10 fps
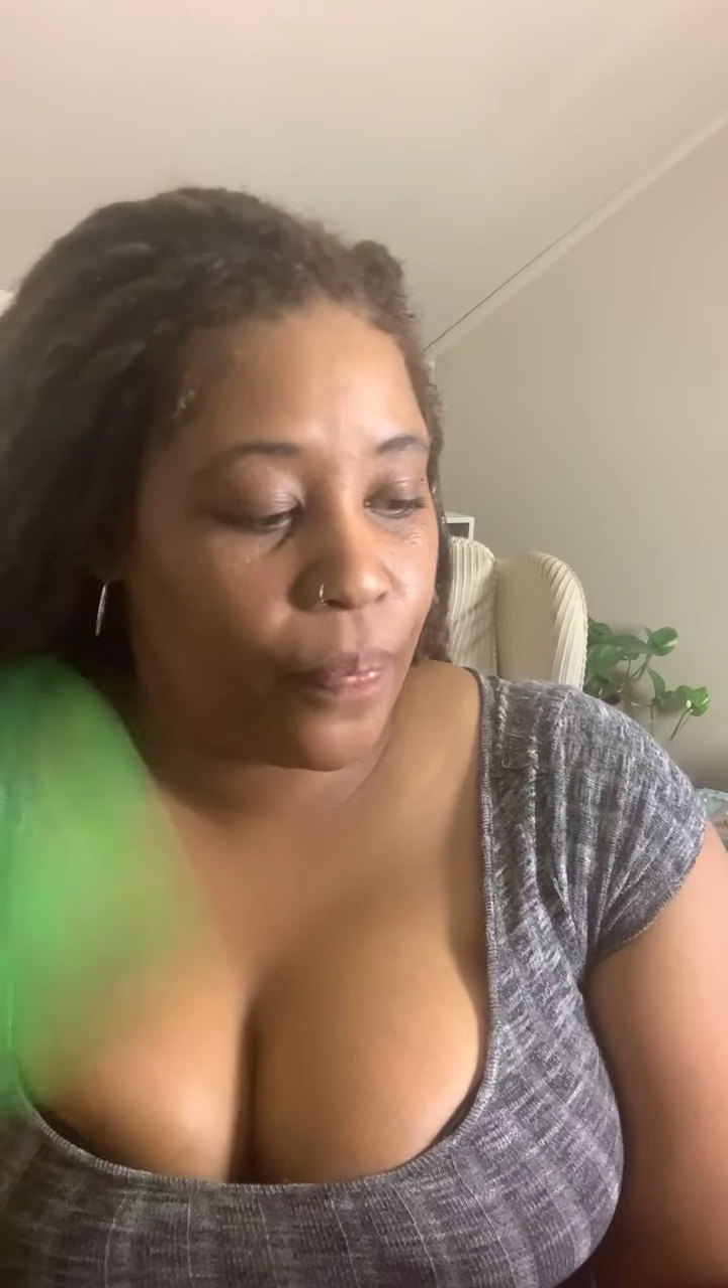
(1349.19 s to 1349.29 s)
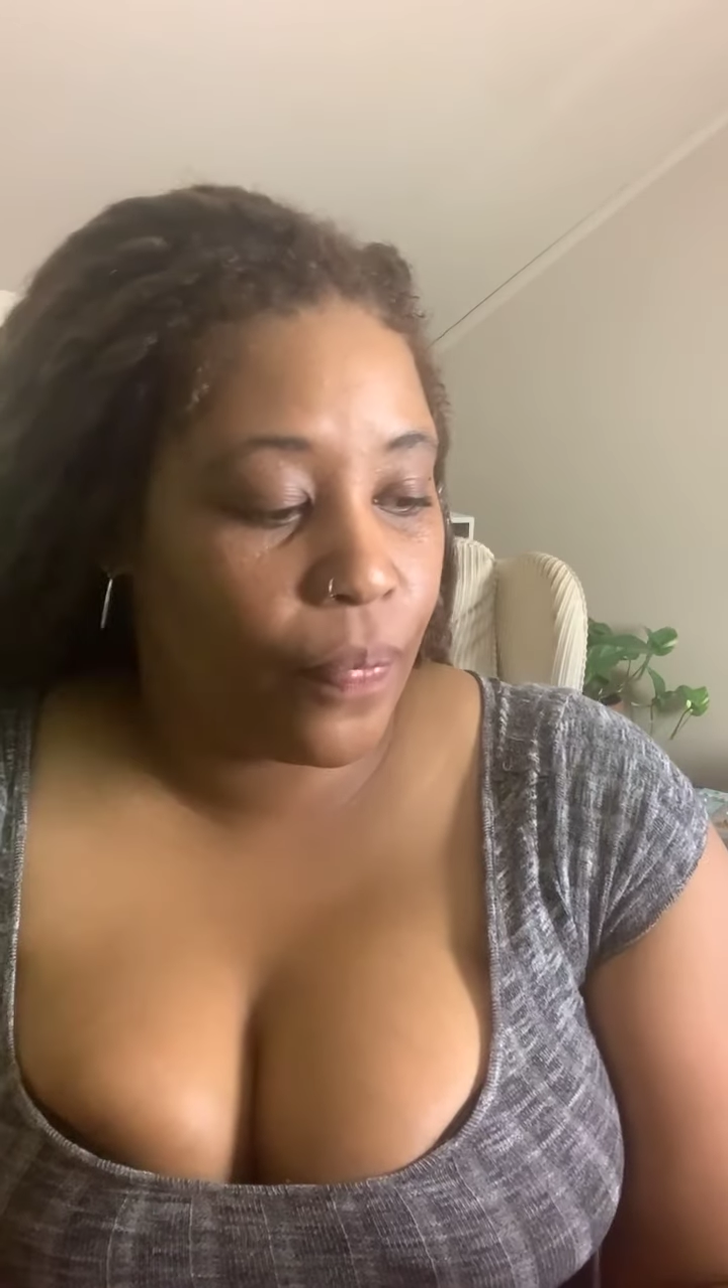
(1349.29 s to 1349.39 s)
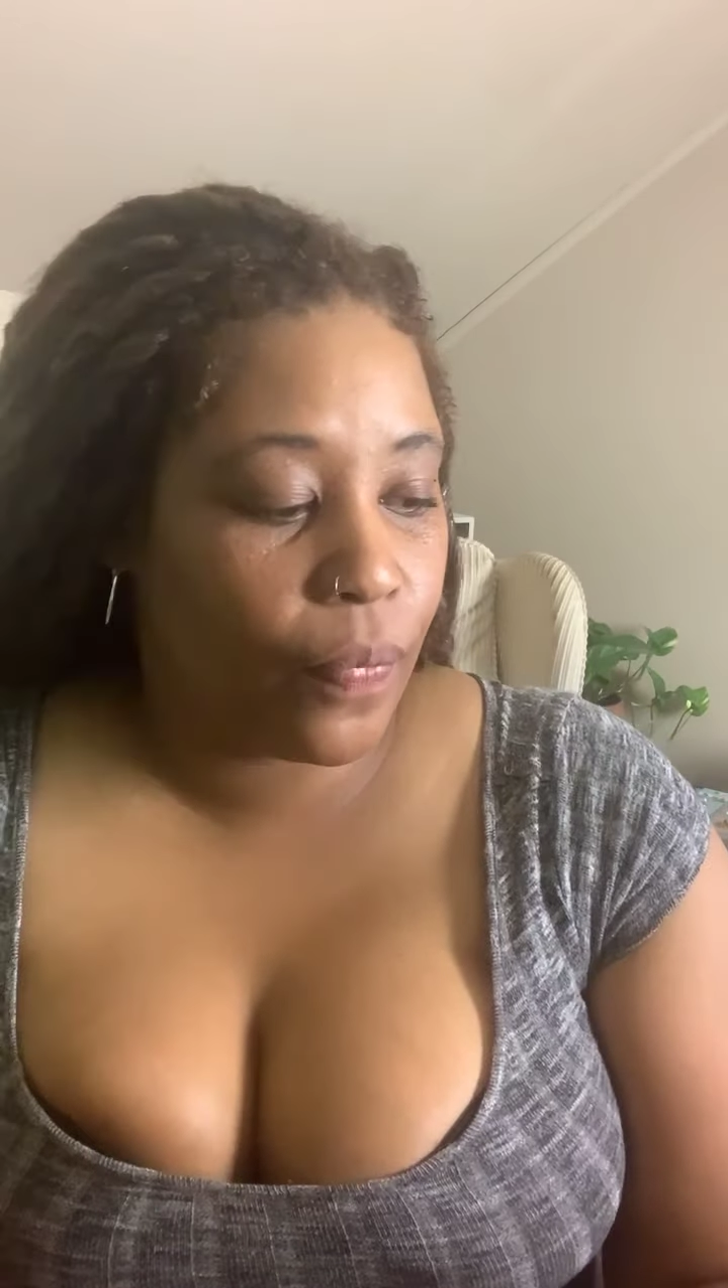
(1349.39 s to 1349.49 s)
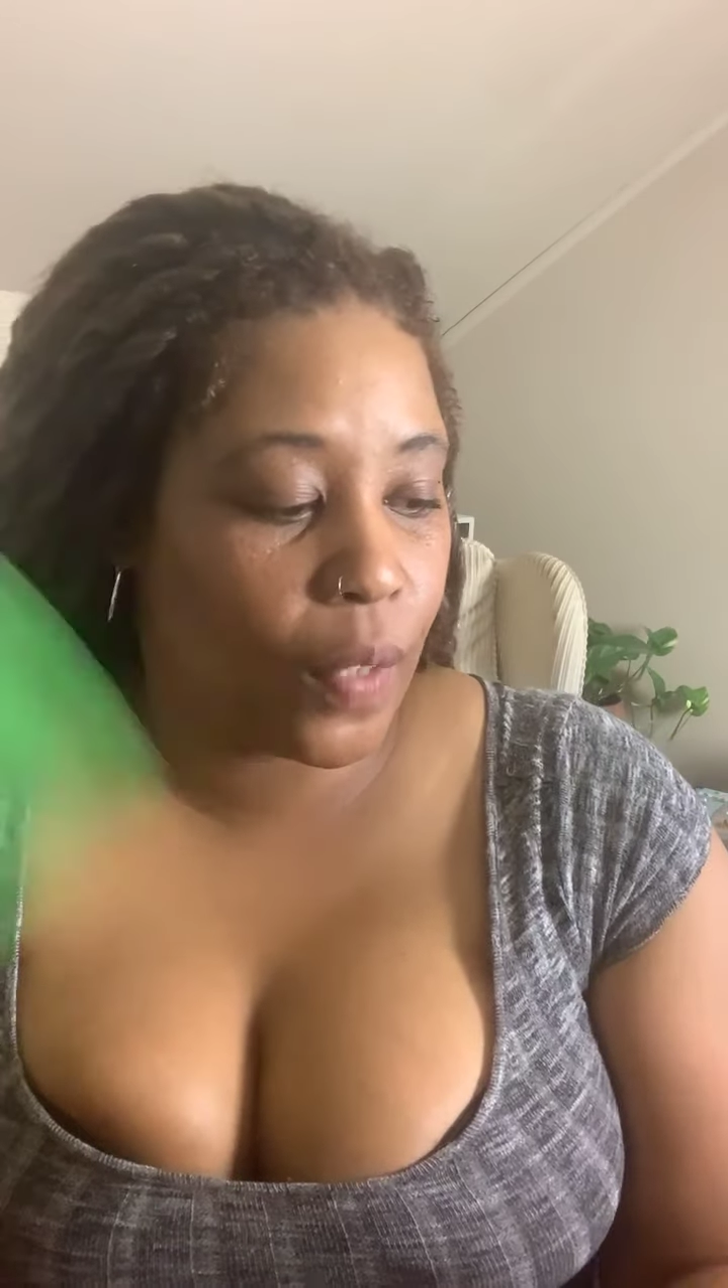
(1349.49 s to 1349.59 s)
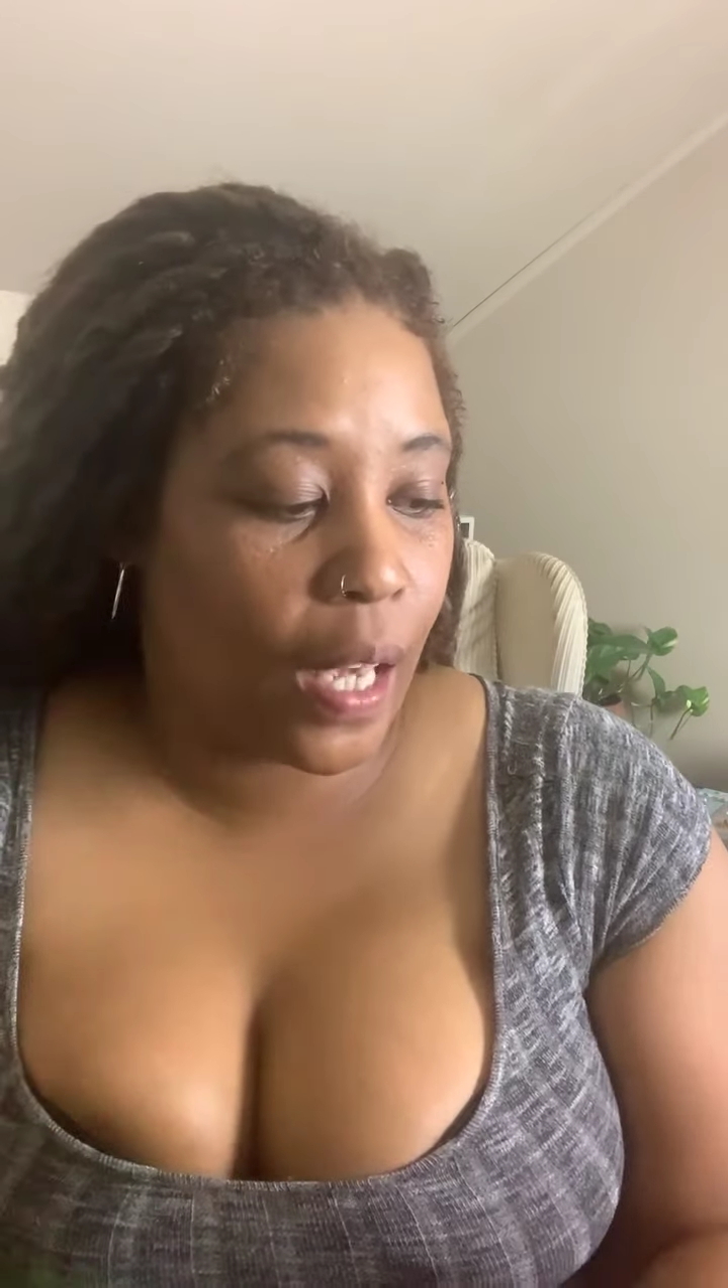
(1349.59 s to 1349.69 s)

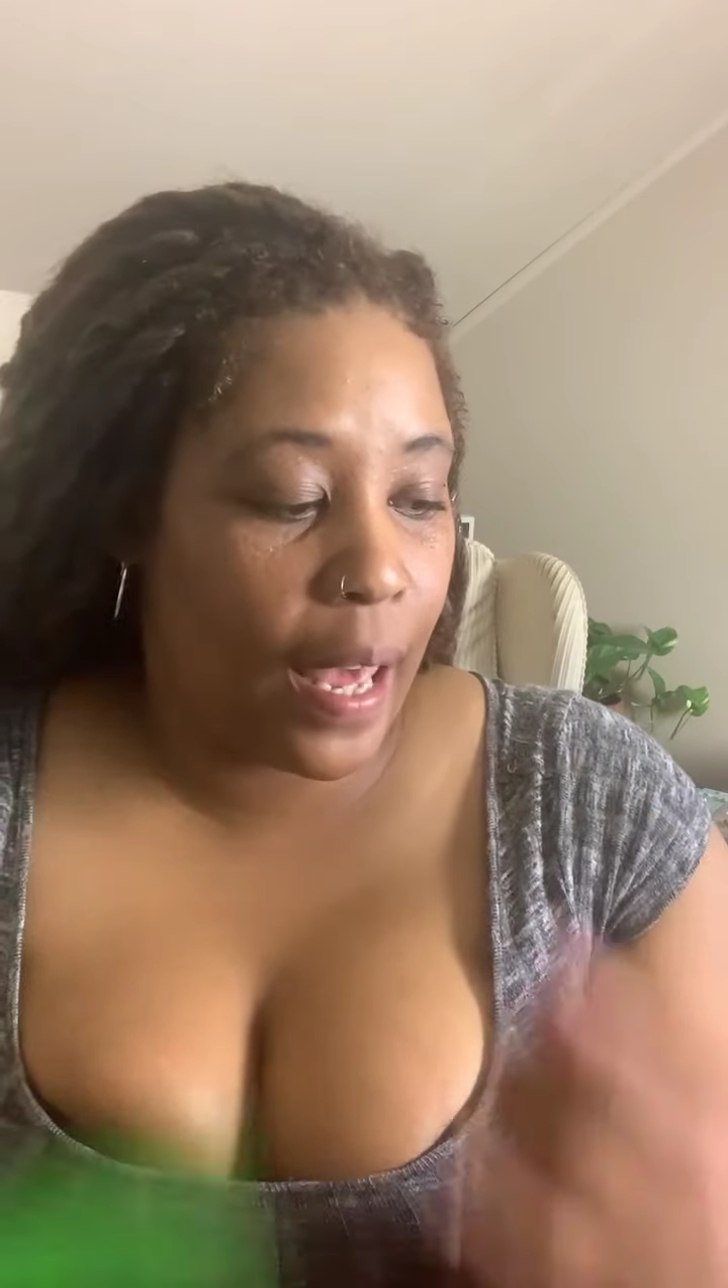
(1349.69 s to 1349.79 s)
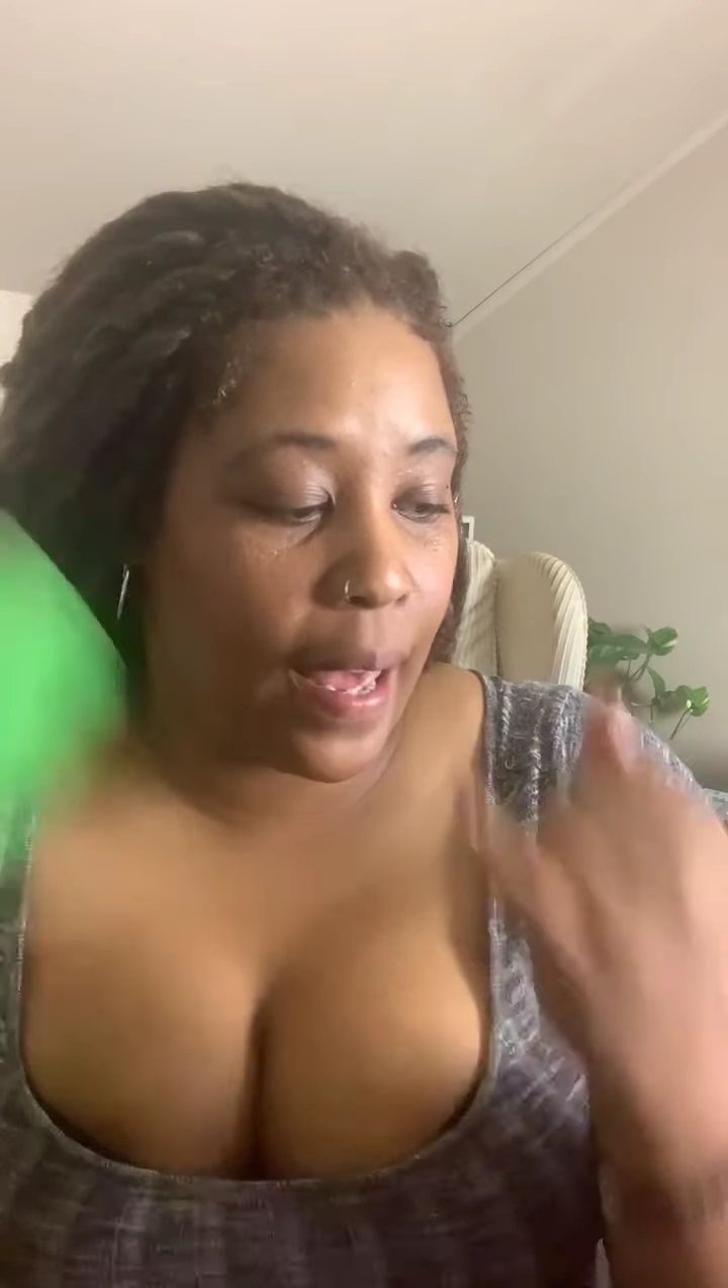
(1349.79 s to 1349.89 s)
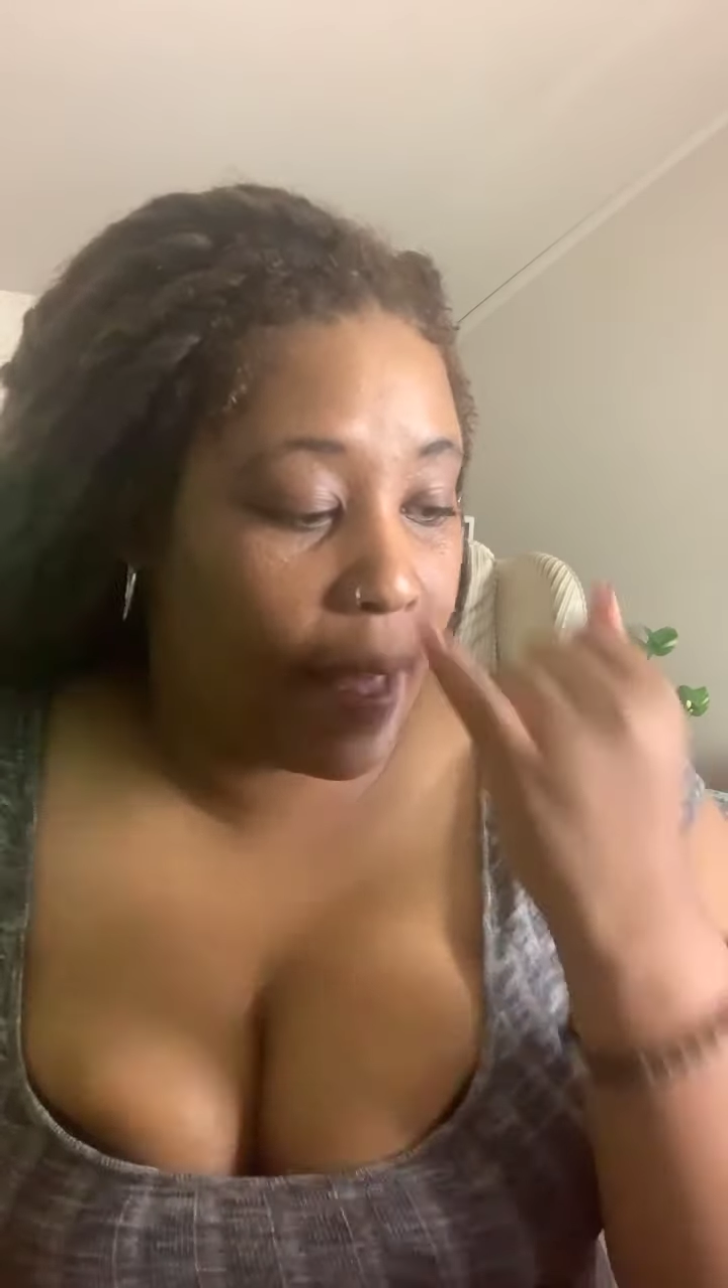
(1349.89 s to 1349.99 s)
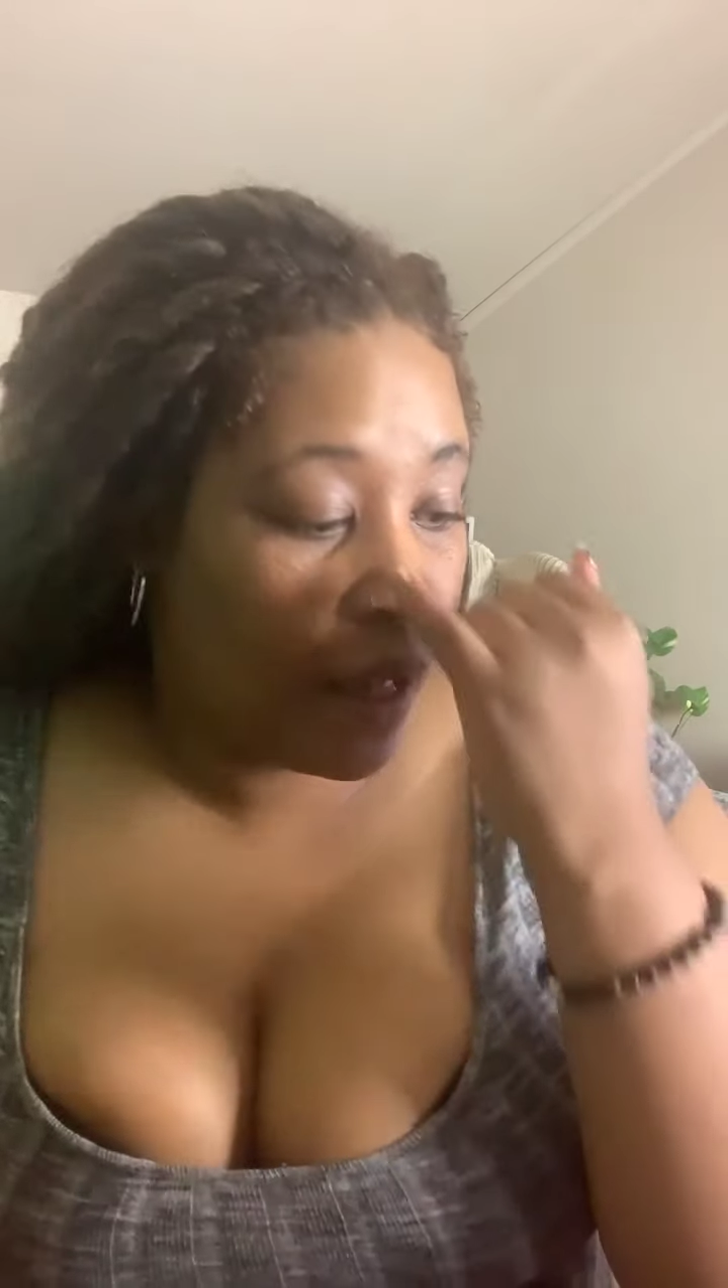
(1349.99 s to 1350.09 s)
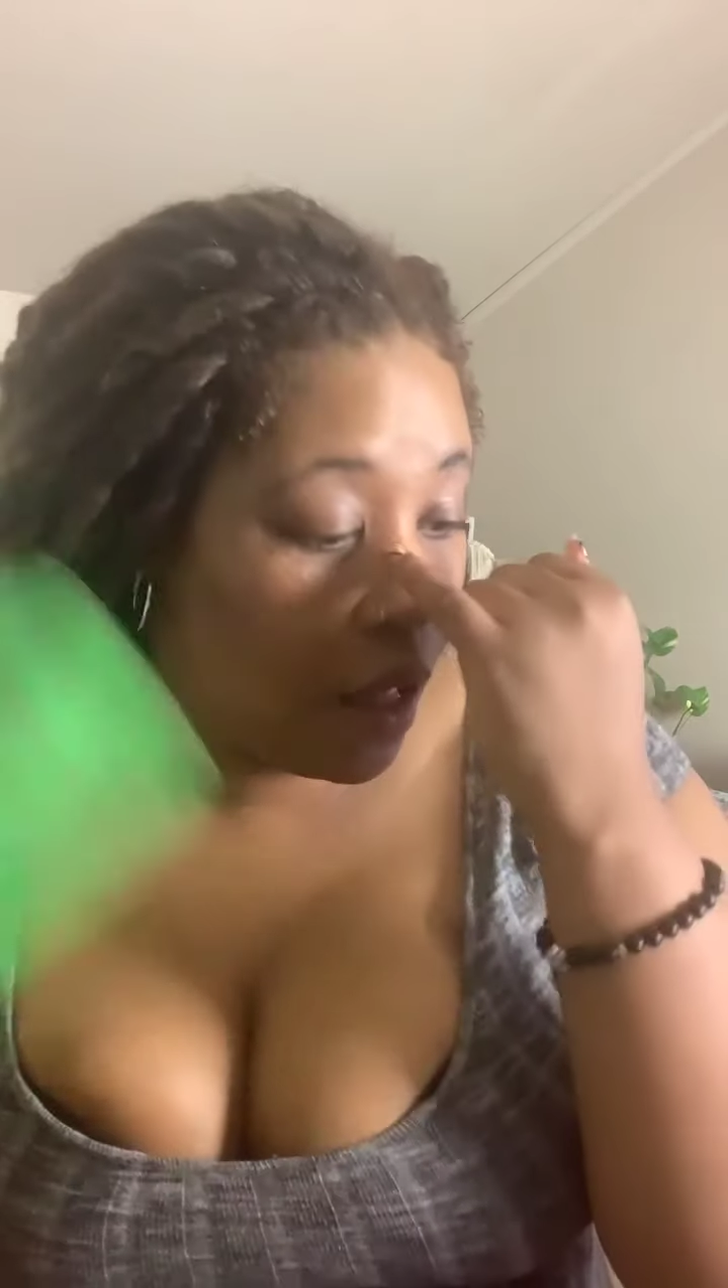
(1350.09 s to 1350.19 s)

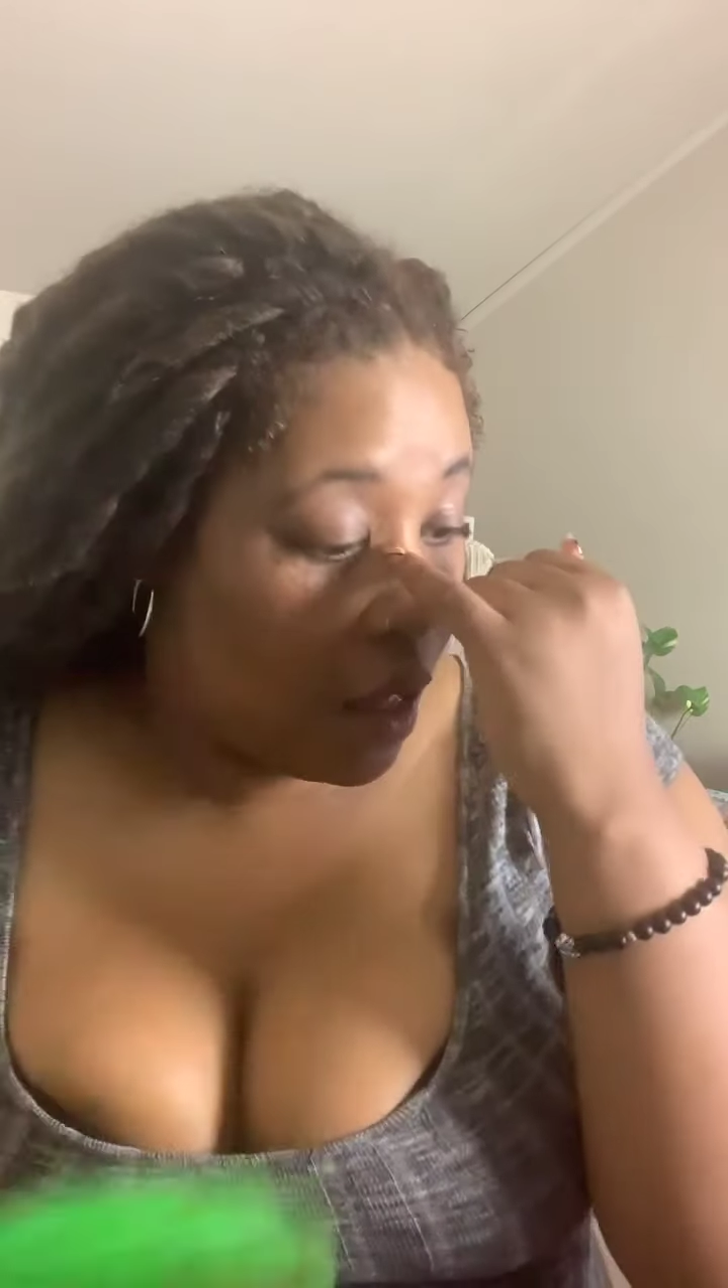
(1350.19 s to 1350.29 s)
Okay.